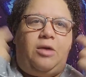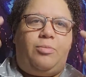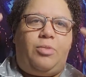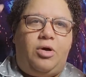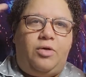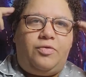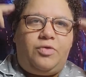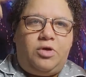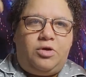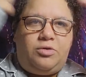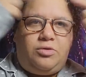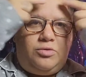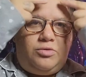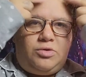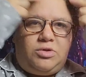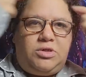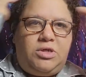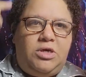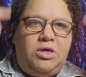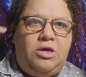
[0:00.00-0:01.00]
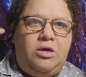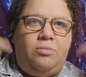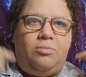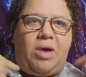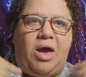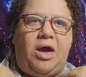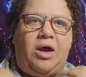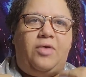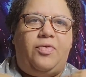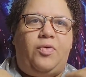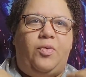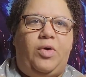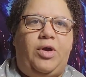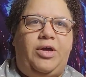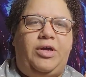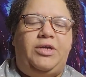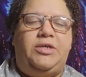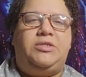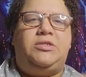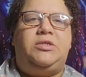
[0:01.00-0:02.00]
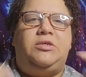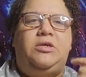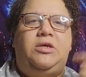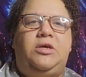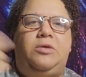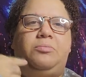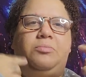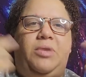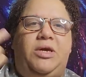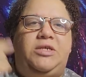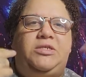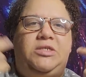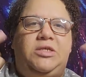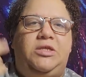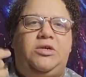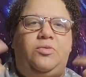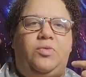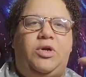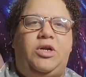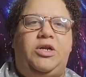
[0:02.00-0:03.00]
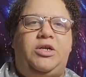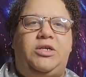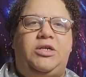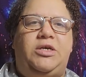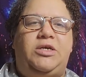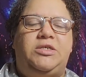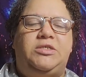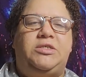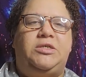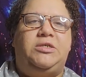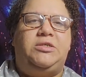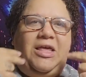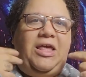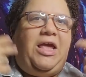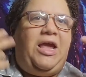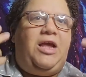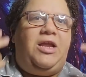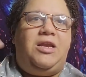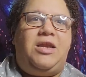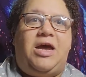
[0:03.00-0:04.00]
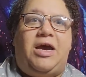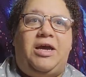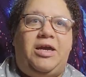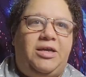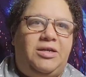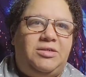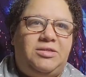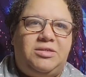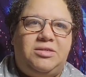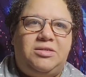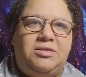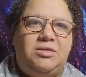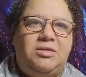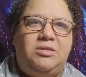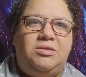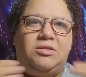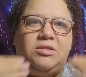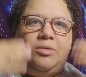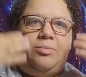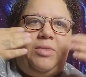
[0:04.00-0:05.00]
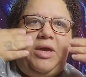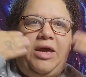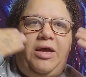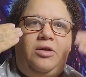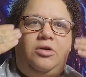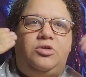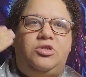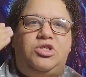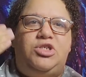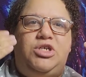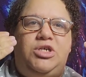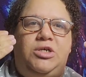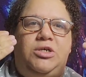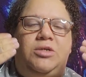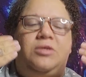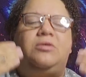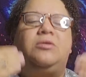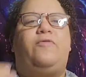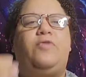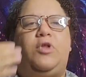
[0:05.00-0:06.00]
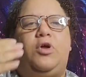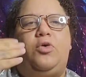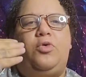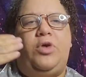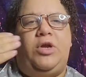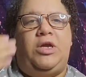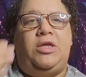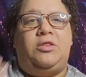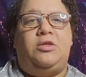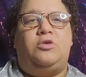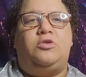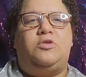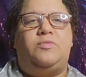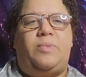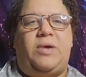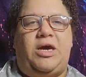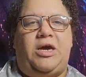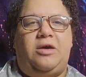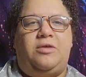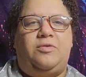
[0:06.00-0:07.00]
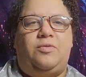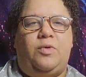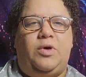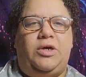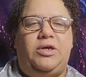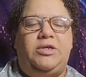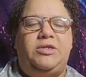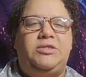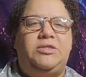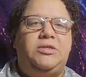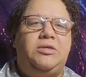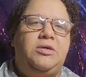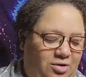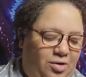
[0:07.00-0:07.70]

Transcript: on those pathways, basically what it does is ignites some energy flowing in those pathways.